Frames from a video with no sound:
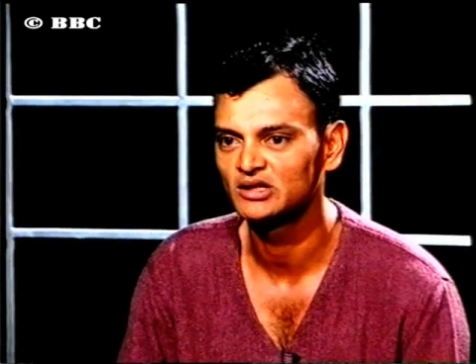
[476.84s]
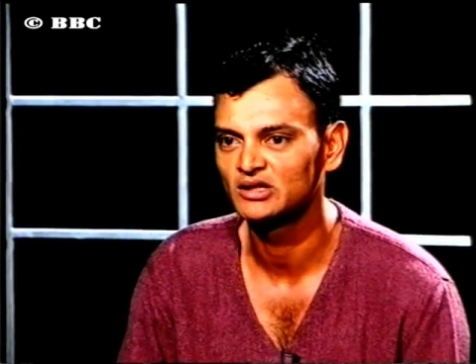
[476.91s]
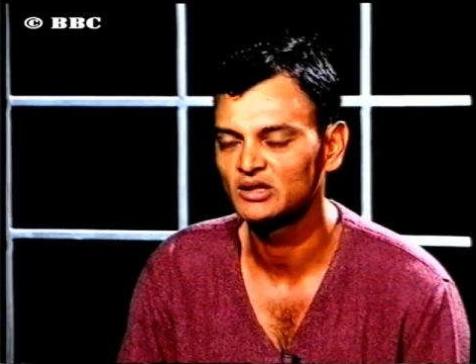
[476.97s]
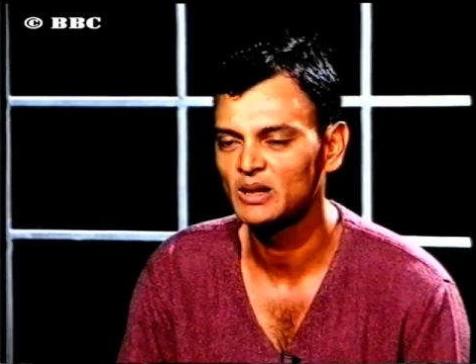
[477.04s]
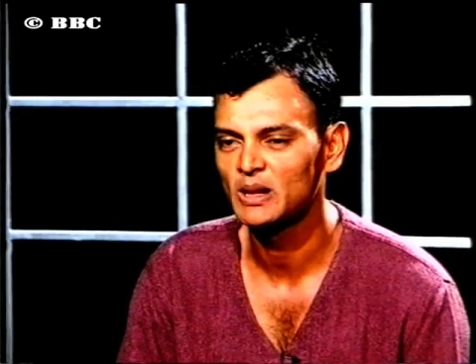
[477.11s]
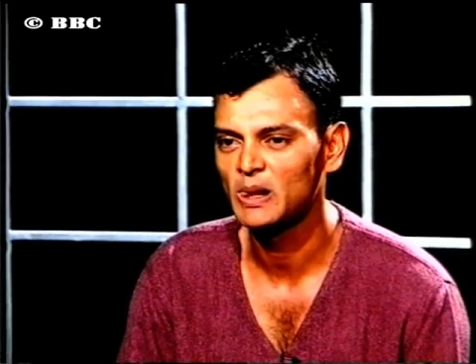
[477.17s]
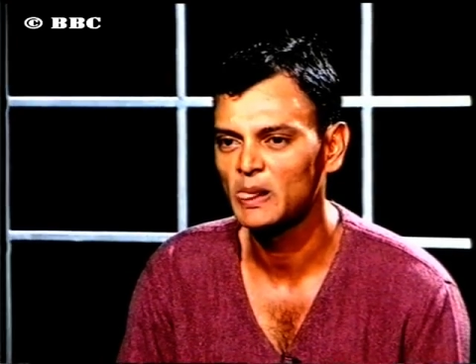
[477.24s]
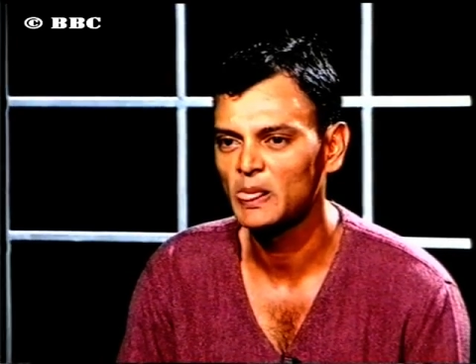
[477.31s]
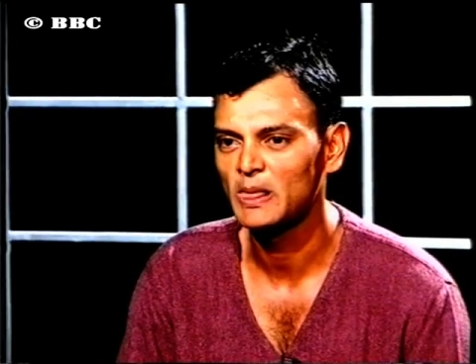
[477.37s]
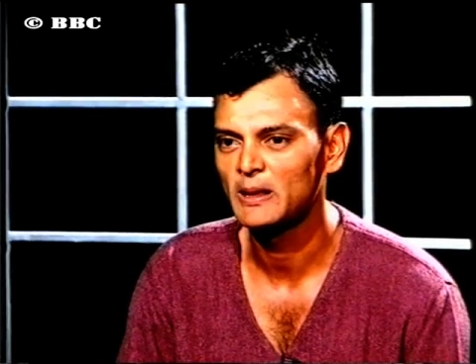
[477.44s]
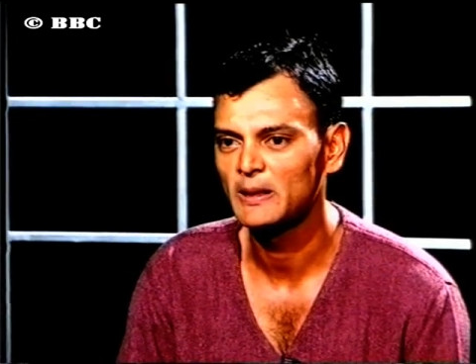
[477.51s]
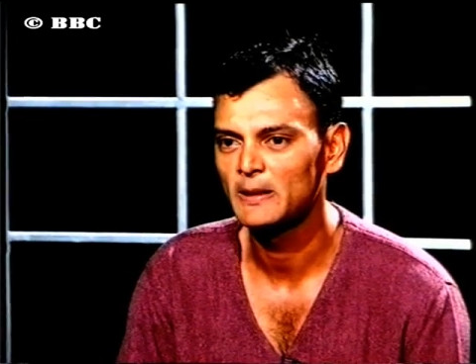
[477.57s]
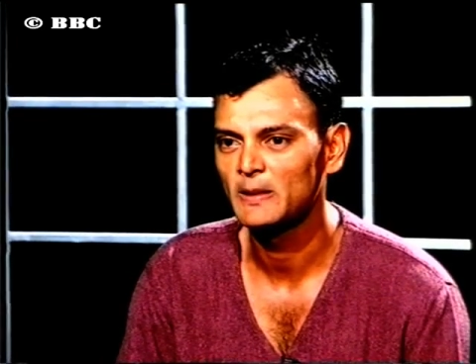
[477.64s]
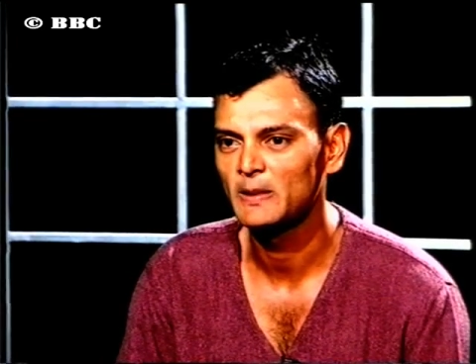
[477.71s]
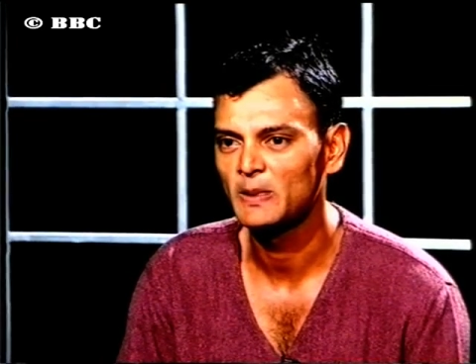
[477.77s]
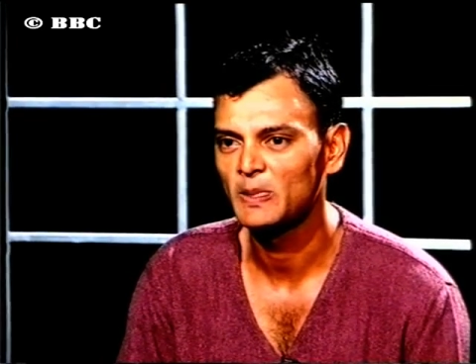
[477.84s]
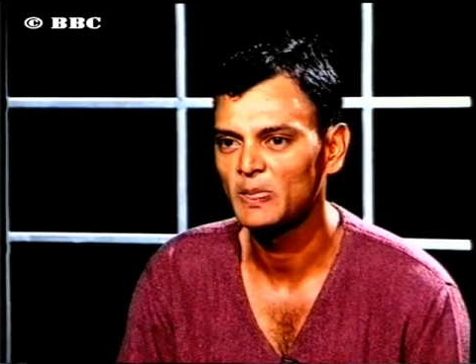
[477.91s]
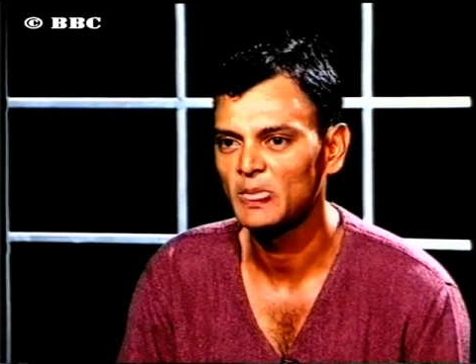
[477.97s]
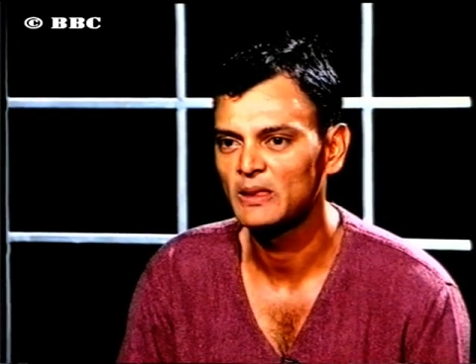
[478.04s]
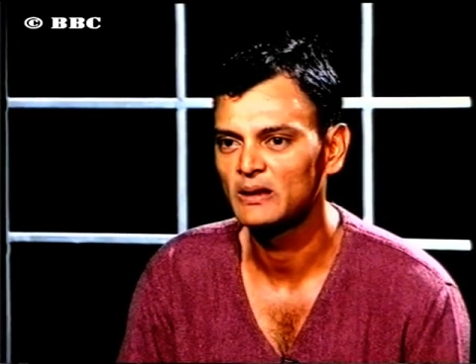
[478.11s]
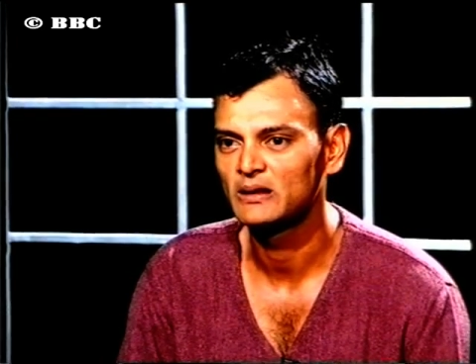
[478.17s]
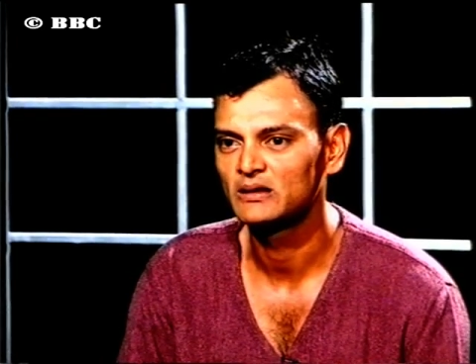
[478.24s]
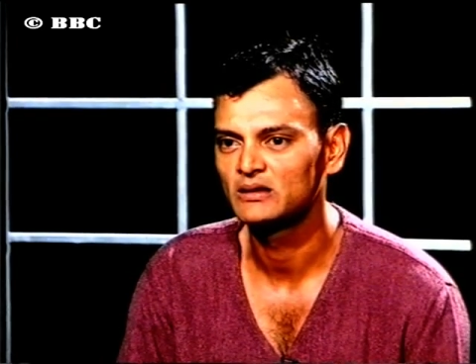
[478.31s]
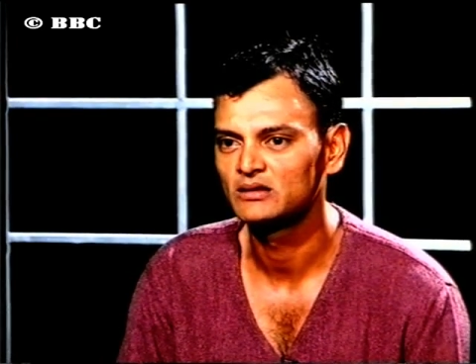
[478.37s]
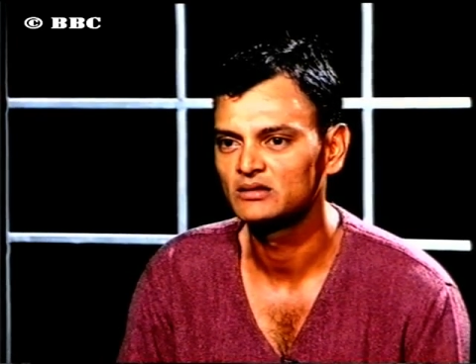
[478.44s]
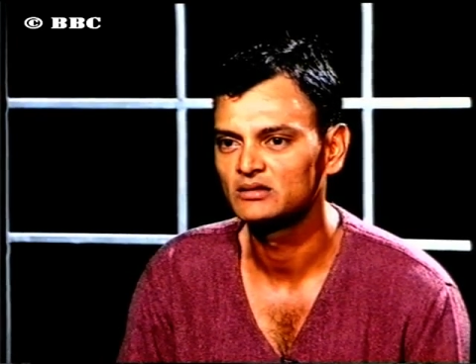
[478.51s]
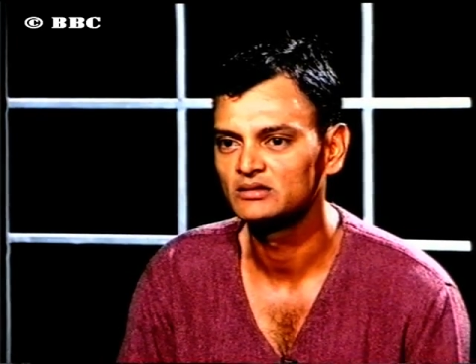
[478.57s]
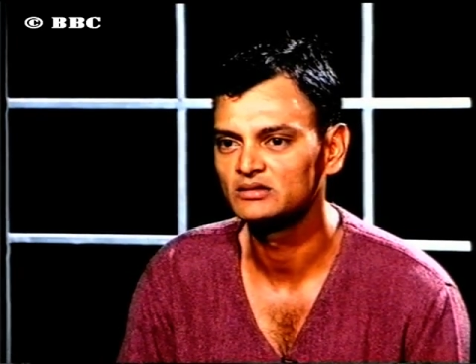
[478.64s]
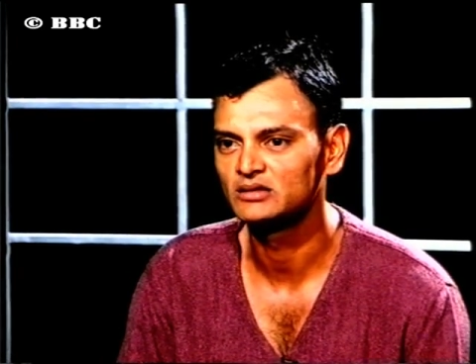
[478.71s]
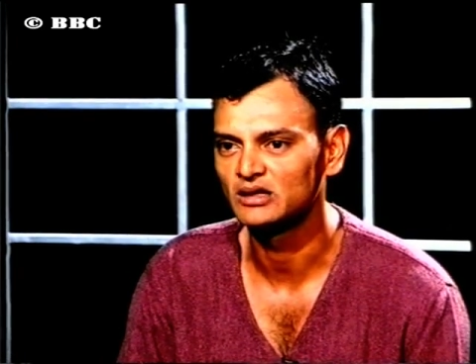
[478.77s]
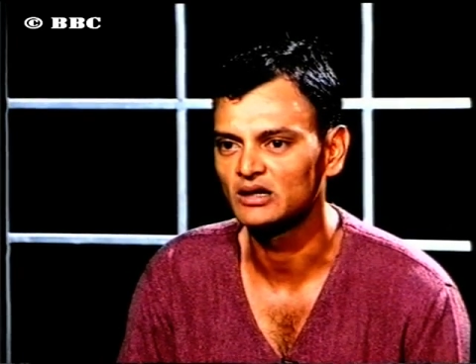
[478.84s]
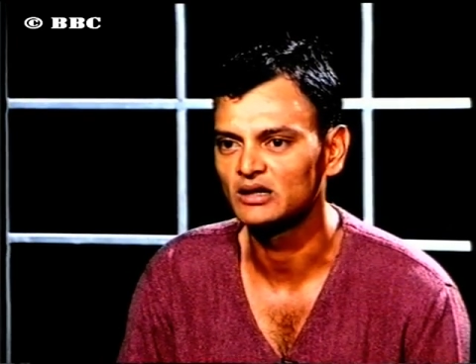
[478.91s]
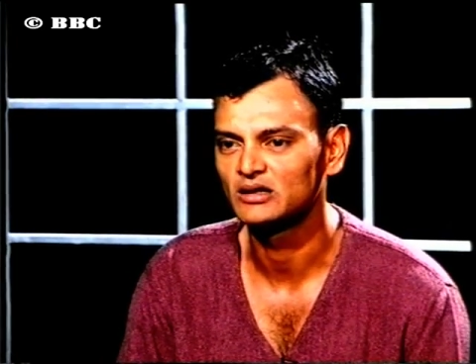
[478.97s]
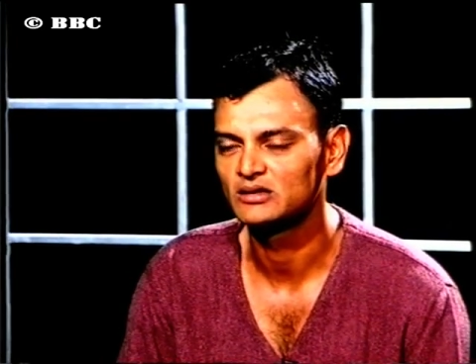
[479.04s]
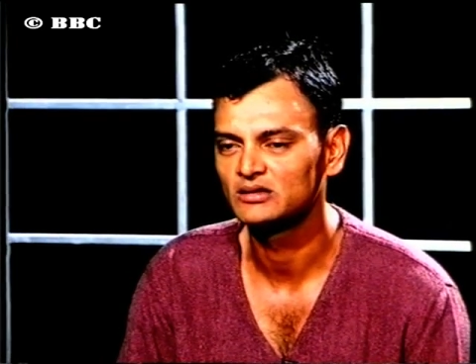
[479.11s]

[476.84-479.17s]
In a sense, the challenge really got you. You were